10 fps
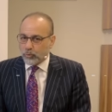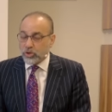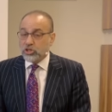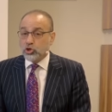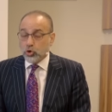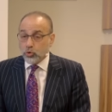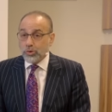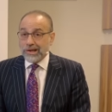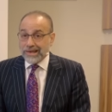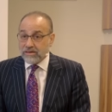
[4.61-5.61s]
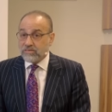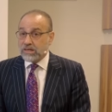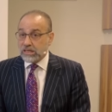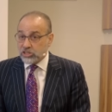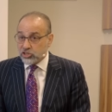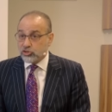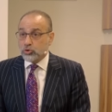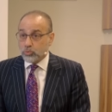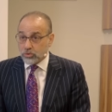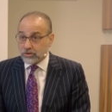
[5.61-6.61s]
We do live in a
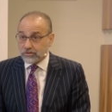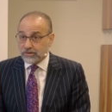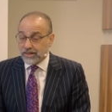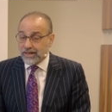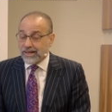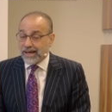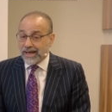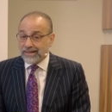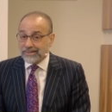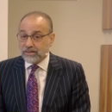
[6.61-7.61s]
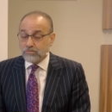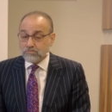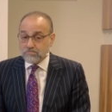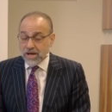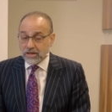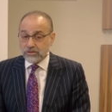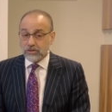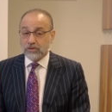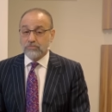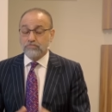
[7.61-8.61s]
digital world, and the amount
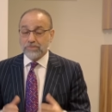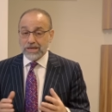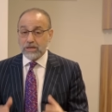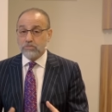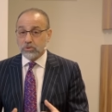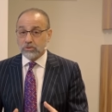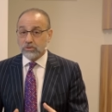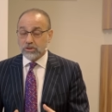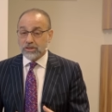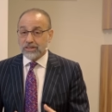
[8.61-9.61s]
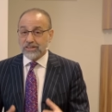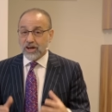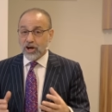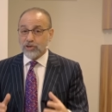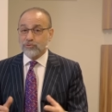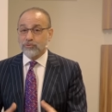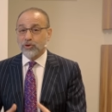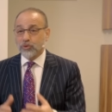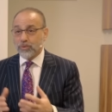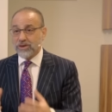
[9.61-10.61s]
of people that ask me for
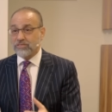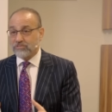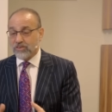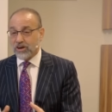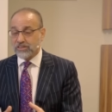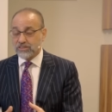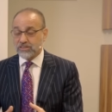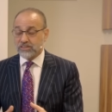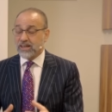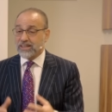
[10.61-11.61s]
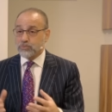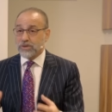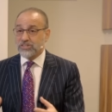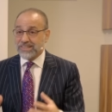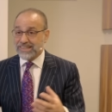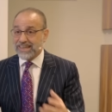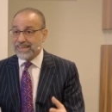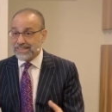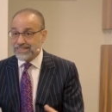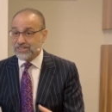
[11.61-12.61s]
career advice, especially
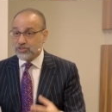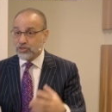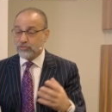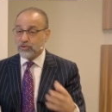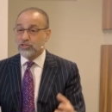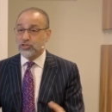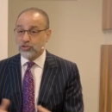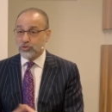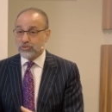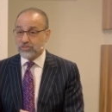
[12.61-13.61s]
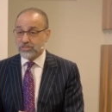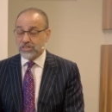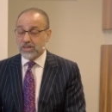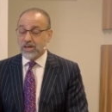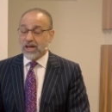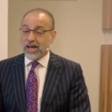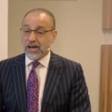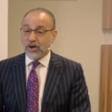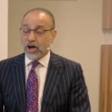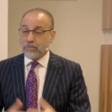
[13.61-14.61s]
kids and university students
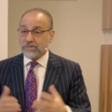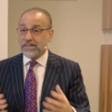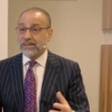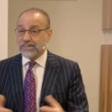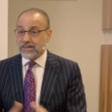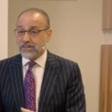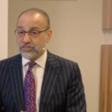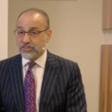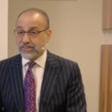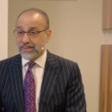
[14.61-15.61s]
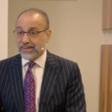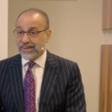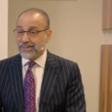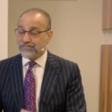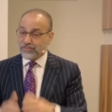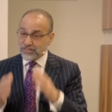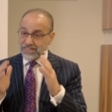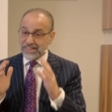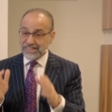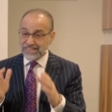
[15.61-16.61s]
up and down the country, and the first
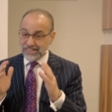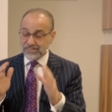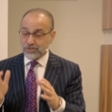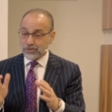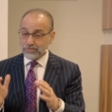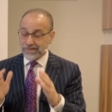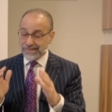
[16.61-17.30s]
thing I say to them